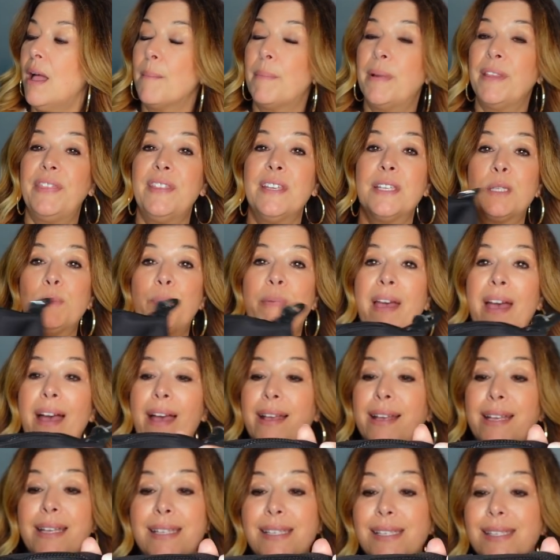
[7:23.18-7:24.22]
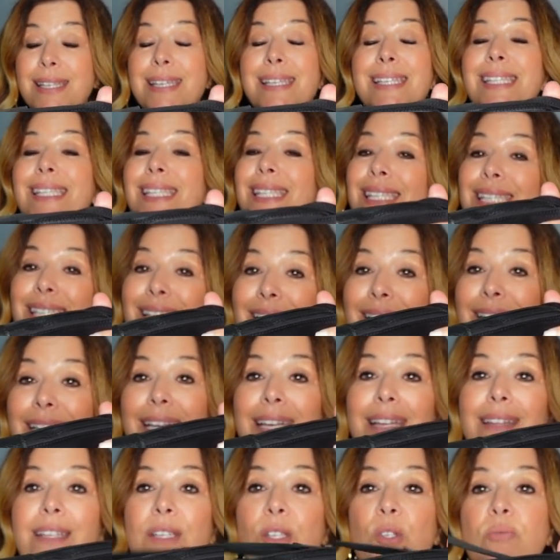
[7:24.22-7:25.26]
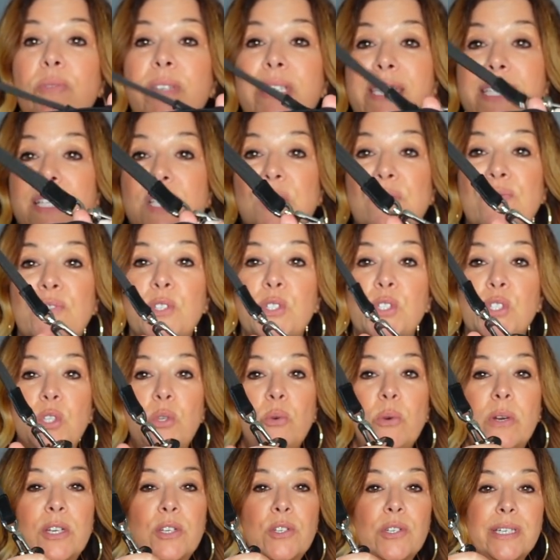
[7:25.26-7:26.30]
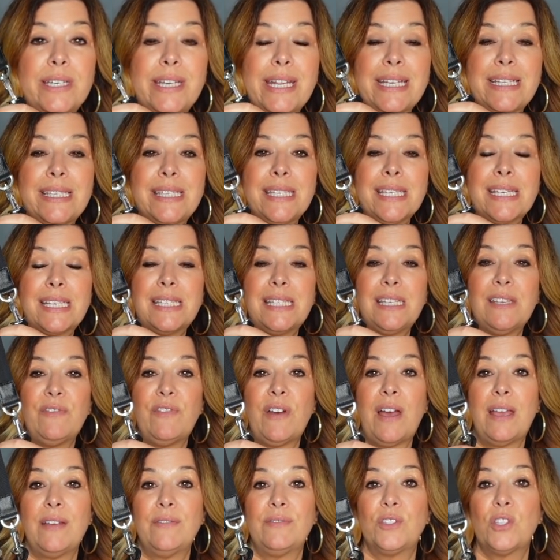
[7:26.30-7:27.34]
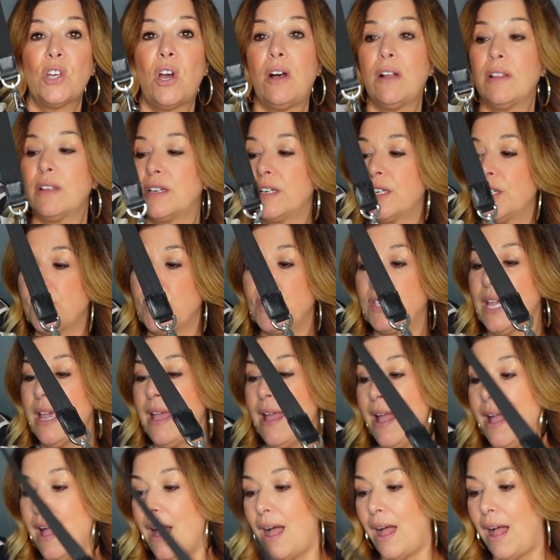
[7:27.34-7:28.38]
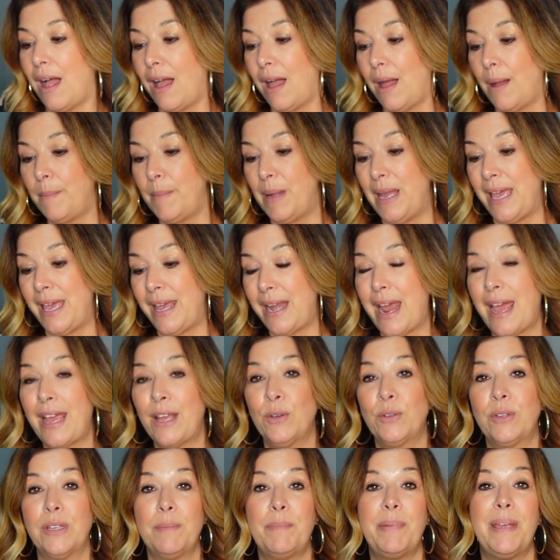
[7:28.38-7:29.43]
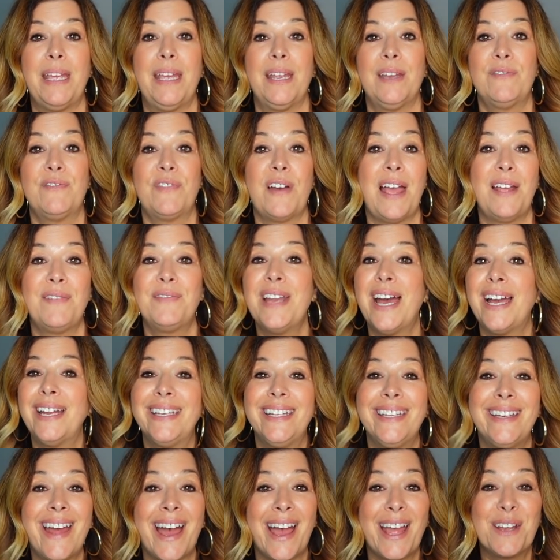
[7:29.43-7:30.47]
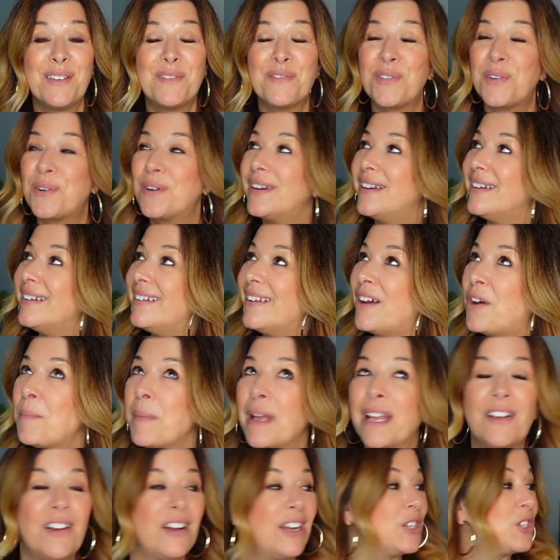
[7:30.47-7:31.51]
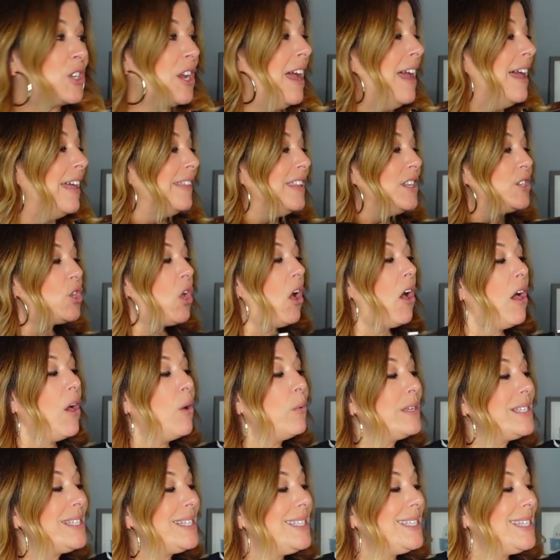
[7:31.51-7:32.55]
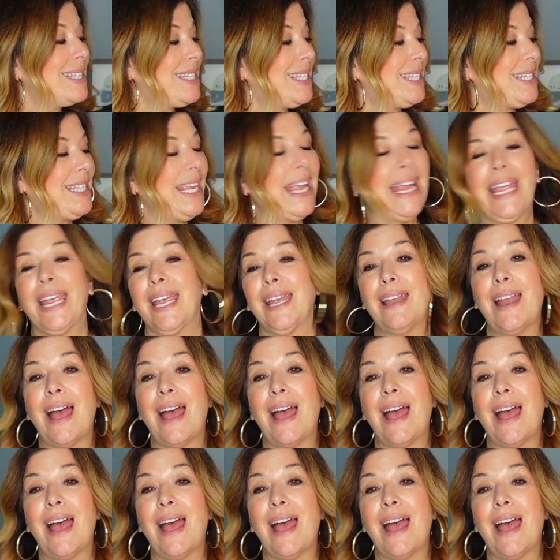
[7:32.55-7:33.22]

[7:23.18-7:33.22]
But this bag is stunning. This retails for two hundred sixty-five dollars, um, and I only paid five ninety-nine for it. Oh my gosh, this haul was insane.